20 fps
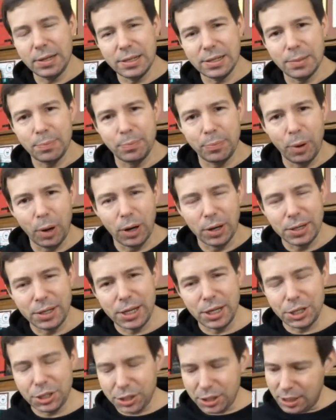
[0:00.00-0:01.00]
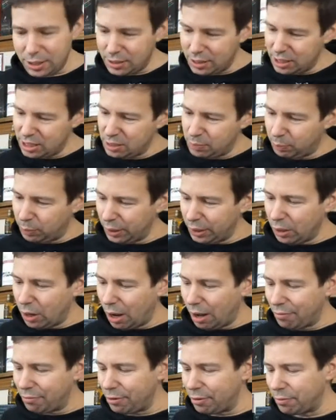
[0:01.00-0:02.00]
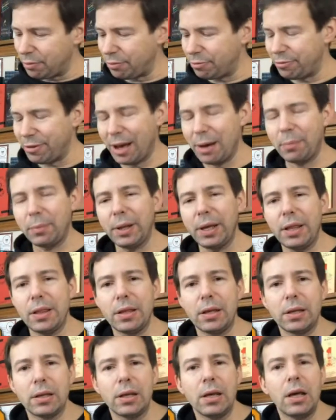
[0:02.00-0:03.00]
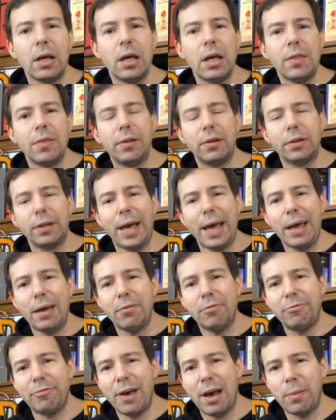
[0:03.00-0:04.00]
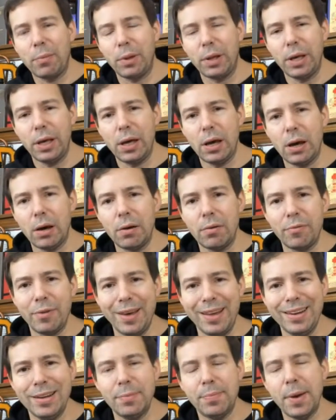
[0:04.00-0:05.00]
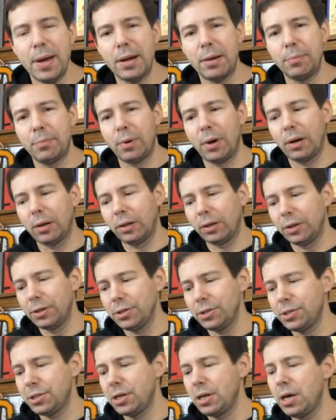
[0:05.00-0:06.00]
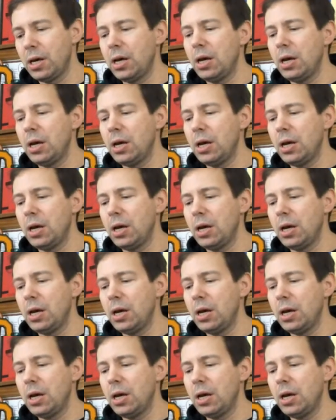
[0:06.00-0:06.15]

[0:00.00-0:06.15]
a partition, it's a split off of a family, the Laing family of independent bottlers.